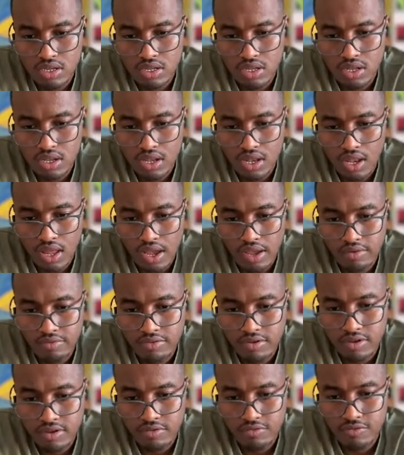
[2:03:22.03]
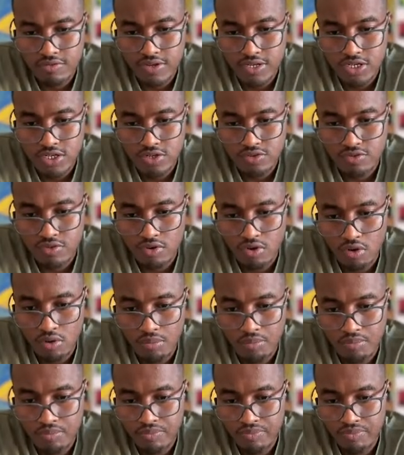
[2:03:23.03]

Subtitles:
Live fetches from